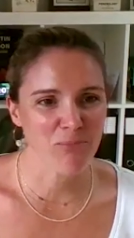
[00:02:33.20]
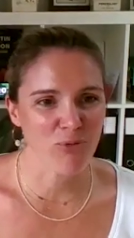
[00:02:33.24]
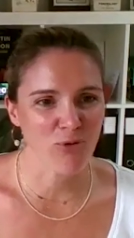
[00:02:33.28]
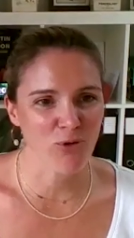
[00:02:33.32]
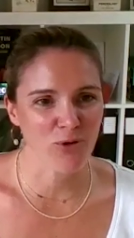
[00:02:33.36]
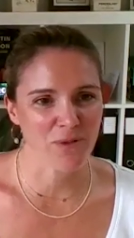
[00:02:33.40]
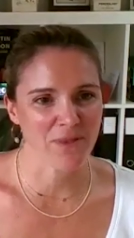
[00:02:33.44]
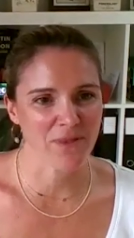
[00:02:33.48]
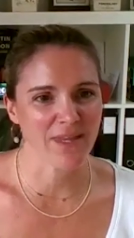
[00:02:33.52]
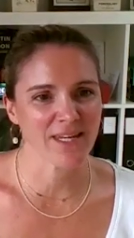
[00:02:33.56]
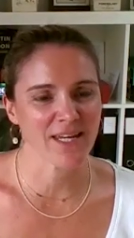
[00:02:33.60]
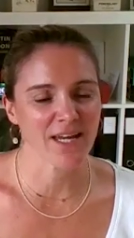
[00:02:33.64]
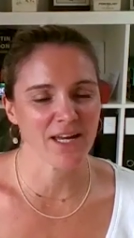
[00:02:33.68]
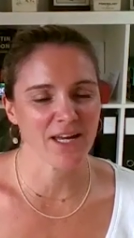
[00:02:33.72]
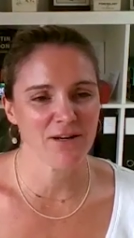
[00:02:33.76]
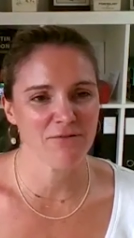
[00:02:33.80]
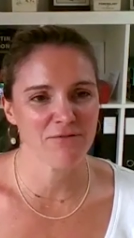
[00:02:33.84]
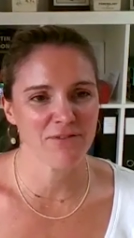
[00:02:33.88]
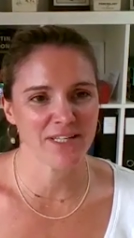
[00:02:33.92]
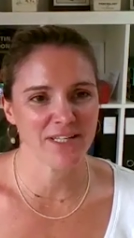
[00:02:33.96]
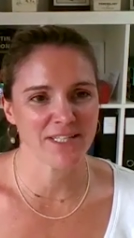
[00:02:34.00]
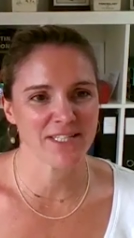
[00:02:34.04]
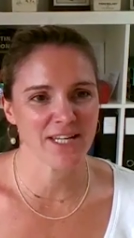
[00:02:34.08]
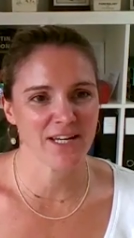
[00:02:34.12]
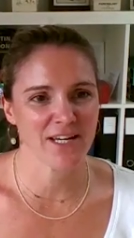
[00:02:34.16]
important. They kind of,
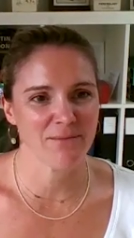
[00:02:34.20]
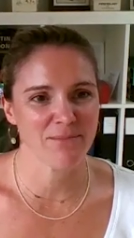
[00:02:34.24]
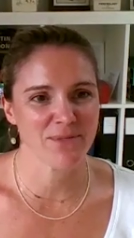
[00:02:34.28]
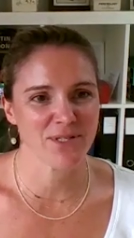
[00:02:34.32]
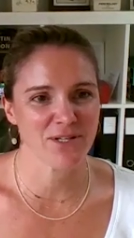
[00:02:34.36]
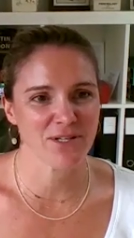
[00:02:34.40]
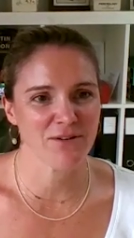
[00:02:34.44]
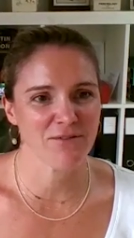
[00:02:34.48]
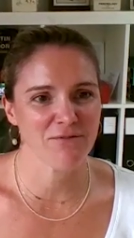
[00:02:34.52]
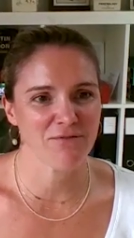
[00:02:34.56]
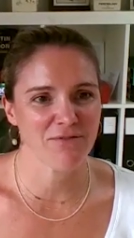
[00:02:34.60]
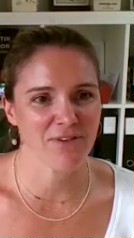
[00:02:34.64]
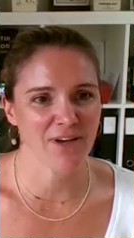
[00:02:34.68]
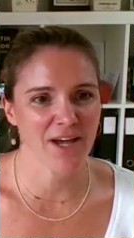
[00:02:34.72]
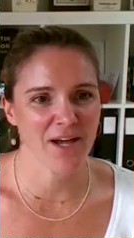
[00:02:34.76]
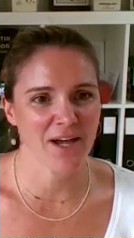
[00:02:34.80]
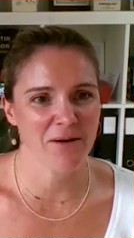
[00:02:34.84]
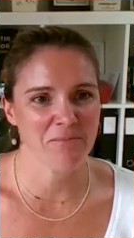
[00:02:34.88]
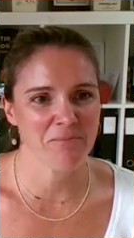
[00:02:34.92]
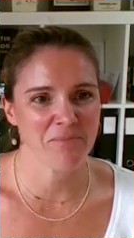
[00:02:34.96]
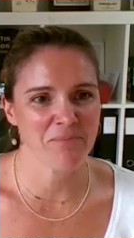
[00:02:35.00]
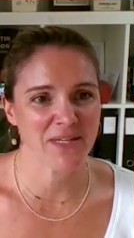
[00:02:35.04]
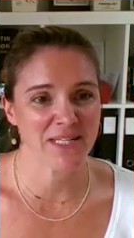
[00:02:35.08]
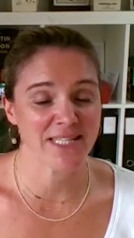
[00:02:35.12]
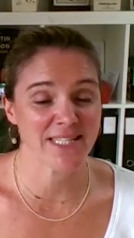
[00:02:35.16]
in terms of
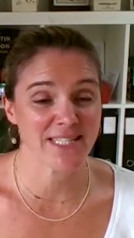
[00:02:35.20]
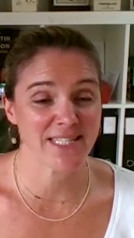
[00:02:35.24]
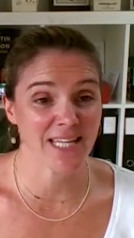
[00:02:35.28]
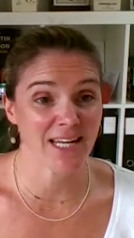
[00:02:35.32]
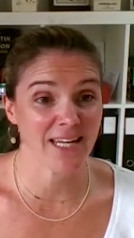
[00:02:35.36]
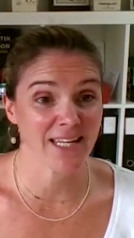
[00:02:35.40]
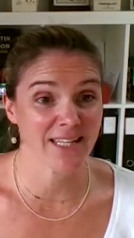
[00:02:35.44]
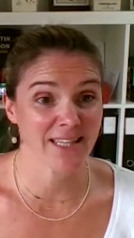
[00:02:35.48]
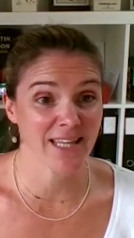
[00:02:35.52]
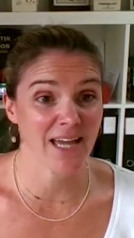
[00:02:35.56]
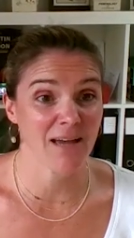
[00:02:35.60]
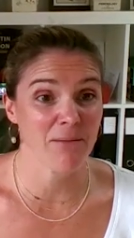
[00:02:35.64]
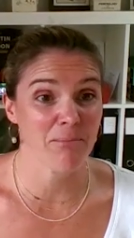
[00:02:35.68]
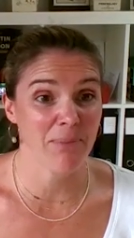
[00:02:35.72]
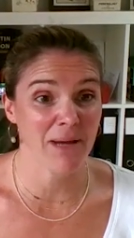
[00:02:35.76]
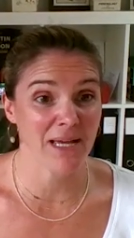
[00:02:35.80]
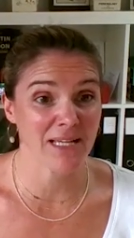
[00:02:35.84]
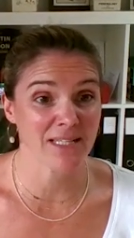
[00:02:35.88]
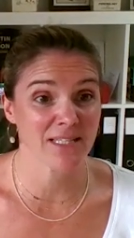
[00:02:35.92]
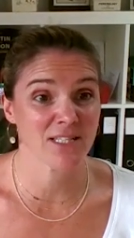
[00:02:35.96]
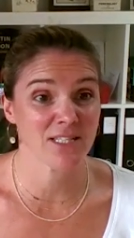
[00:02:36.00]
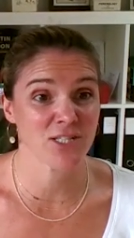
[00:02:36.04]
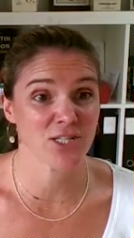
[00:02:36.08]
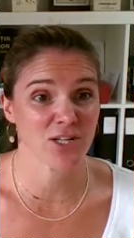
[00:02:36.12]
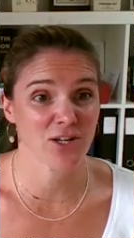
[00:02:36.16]
instilling that
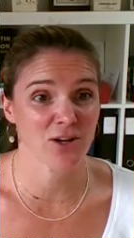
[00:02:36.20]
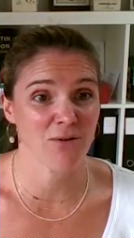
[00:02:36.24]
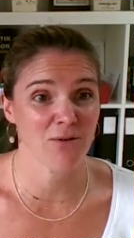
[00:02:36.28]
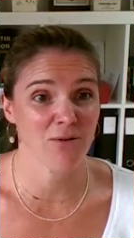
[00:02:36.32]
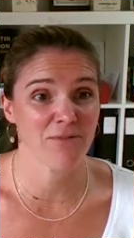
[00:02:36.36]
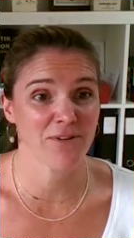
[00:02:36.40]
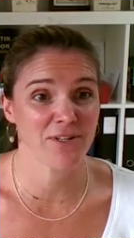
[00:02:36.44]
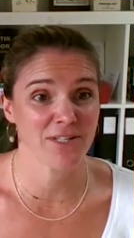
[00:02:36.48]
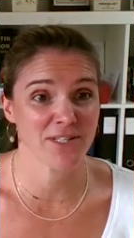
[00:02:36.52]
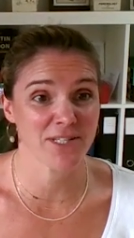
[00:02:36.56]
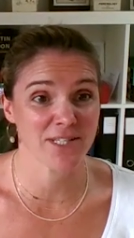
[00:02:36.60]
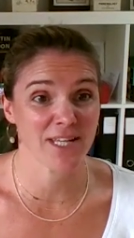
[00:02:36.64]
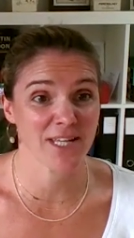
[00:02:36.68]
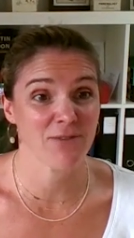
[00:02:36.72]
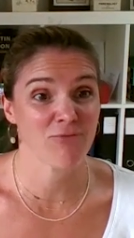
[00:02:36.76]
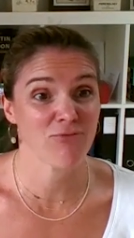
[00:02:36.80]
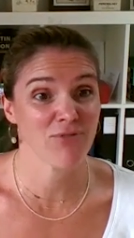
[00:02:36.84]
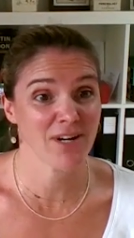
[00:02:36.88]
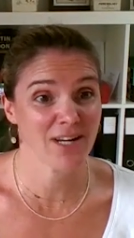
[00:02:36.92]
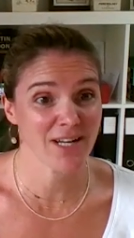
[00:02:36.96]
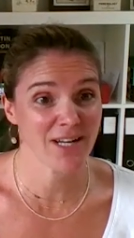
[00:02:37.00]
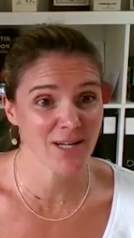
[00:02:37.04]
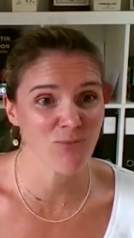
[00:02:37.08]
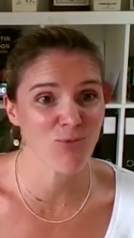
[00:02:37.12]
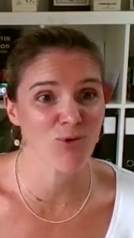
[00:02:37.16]
passenger confidence, they
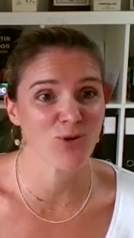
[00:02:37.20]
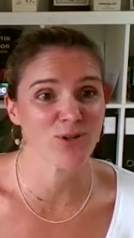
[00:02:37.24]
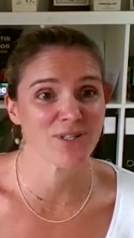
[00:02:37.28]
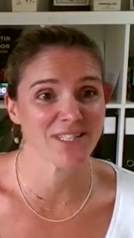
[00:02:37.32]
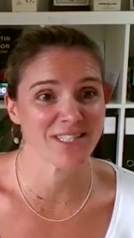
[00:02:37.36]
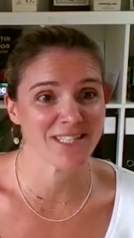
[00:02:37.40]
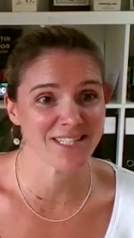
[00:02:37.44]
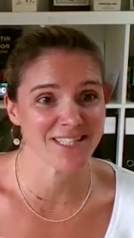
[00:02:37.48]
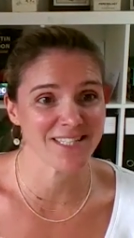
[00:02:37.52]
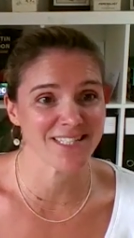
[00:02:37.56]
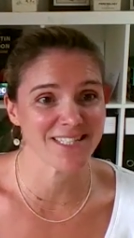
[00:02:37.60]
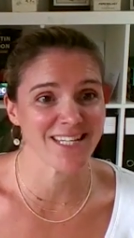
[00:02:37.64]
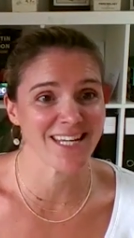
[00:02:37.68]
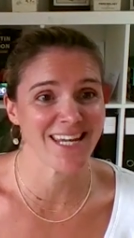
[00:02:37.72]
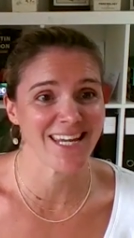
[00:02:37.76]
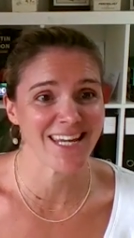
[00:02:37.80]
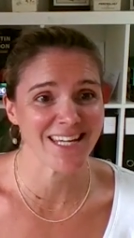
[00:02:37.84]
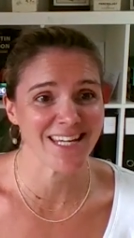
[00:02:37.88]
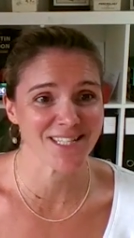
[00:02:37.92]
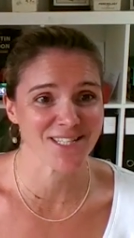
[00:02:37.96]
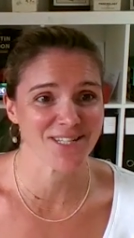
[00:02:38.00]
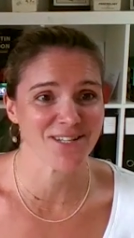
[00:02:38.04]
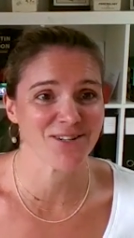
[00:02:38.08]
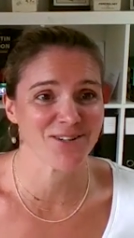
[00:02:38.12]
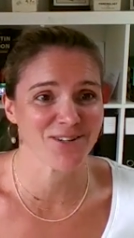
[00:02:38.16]
really want to see.
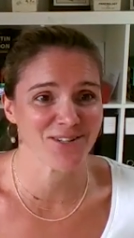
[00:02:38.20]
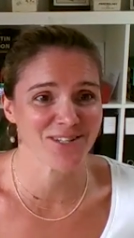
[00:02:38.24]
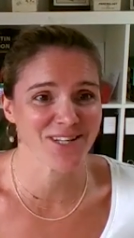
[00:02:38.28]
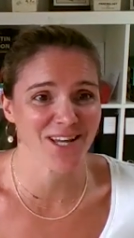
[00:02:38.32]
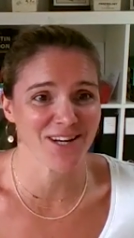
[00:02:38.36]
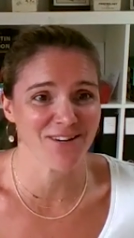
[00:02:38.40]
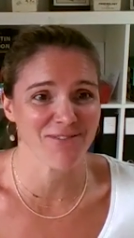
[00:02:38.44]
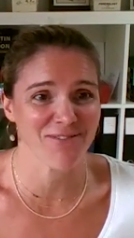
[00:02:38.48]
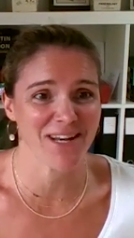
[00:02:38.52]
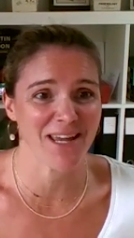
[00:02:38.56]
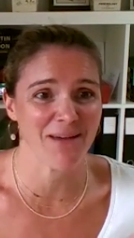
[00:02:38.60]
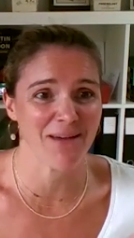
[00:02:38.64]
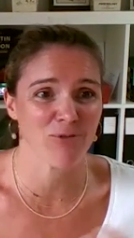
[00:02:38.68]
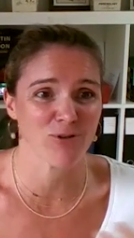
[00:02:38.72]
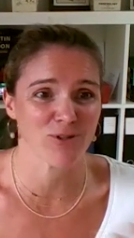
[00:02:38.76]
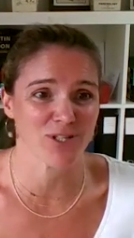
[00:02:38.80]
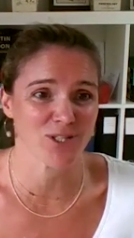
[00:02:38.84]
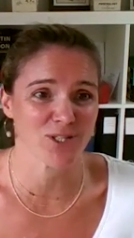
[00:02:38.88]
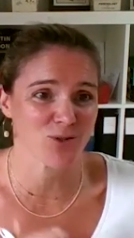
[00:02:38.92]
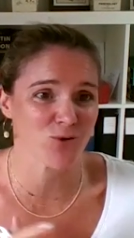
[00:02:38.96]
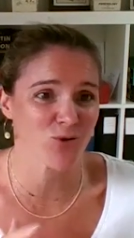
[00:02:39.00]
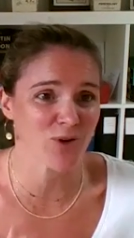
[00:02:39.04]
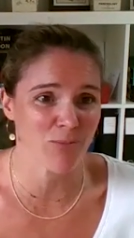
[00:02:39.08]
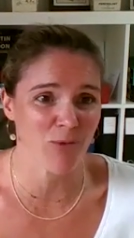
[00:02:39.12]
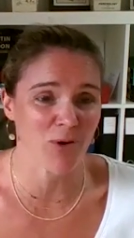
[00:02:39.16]
It's no good kind of an airport
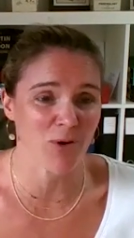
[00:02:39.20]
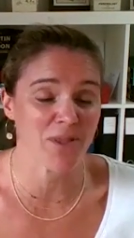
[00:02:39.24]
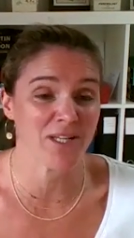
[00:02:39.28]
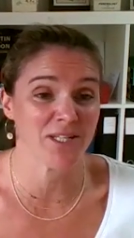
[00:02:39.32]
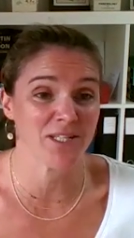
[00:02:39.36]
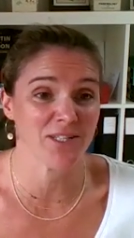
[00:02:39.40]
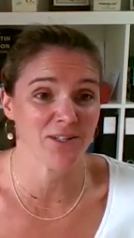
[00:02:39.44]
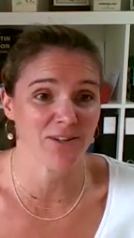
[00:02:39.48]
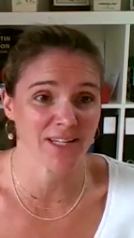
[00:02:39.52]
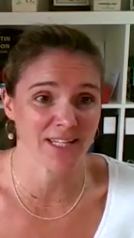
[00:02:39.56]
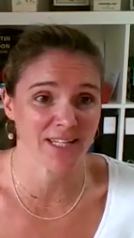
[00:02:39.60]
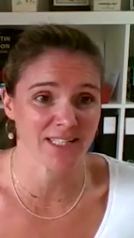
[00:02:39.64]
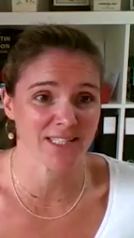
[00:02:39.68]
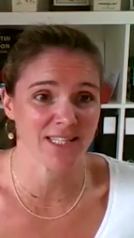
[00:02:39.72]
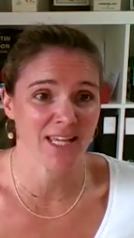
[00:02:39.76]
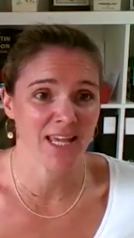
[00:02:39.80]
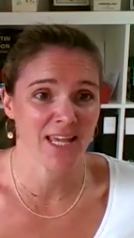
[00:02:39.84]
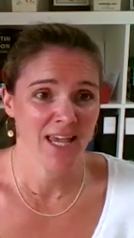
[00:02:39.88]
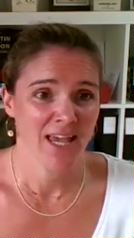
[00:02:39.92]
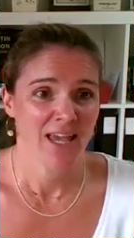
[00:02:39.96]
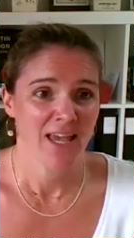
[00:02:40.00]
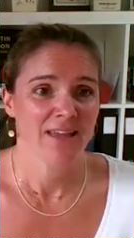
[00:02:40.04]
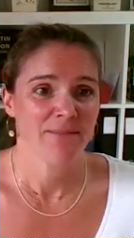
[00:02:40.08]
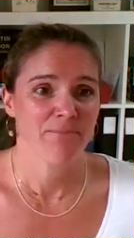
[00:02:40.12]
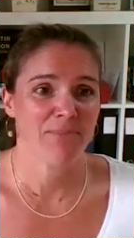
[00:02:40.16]
just talking about what they're doing. It's
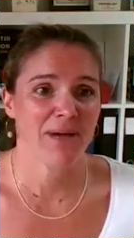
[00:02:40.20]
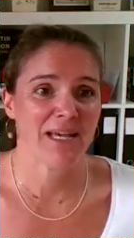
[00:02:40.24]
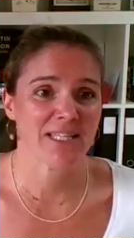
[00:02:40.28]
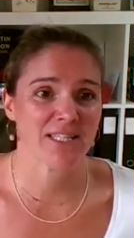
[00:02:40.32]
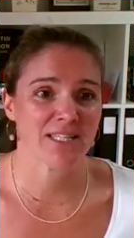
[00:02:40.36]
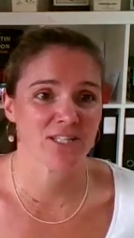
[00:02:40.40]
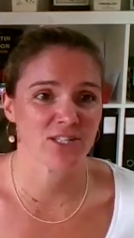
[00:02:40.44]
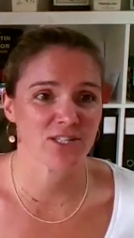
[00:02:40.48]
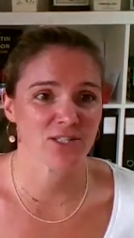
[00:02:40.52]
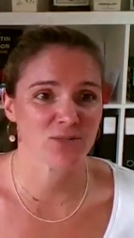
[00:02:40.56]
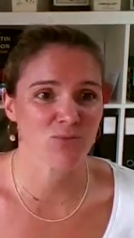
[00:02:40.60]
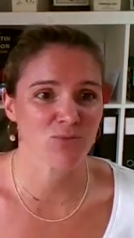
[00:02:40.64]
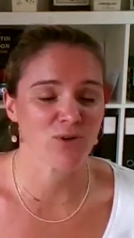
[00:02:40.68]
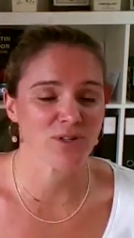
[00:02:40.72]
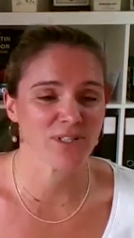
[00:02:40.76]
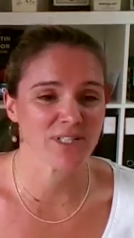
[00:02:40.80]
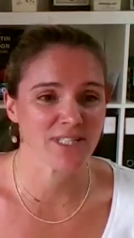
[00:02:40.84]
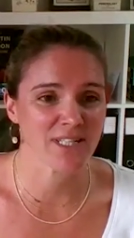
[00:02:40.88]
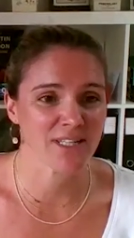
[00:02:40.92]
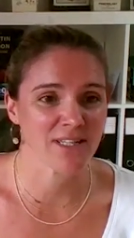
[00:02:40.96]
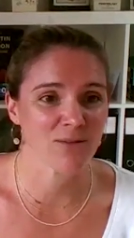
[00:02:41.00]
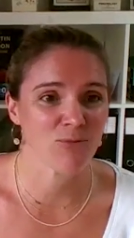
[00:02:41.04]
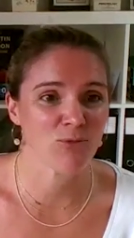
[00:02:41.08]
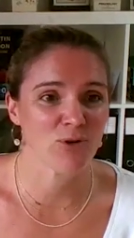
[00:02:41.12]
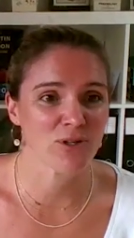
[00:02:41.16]
passengers want
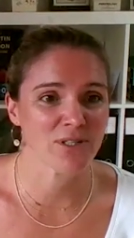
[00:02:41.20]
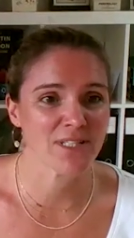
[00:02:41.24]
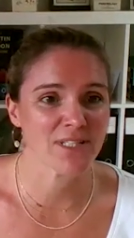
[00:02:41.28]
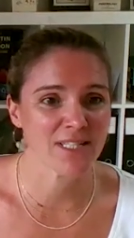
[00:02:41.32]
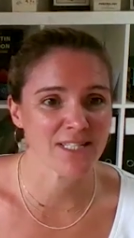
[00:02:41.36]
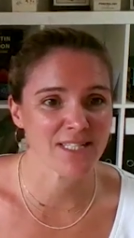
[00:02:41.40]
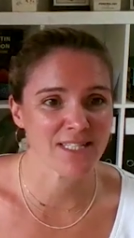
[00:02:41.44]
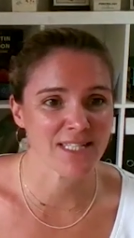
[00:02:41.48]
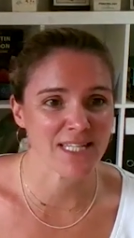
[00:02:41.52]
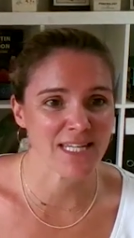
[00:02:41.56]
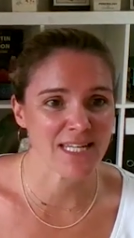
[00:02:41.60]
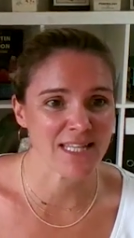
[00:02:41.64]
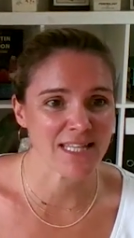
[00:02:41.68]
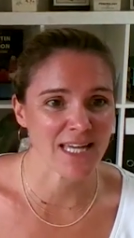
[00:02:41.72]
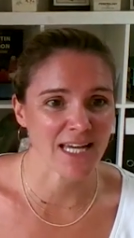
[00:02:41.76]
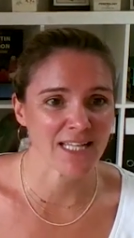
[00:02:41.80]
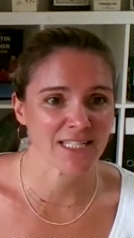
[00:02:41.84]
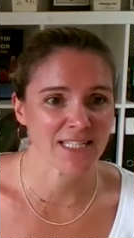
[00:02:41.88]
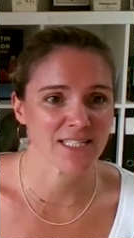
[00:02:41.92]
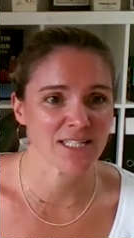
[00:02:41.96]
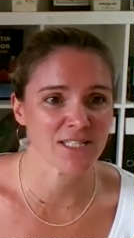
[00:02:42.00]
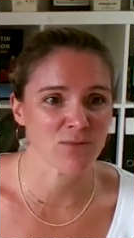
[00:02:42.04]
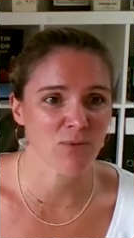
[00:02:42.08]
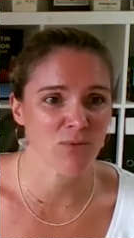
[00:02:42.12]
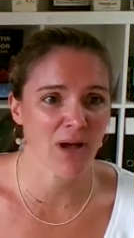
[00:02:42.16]
to see that
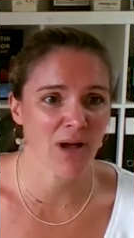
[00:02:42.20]
as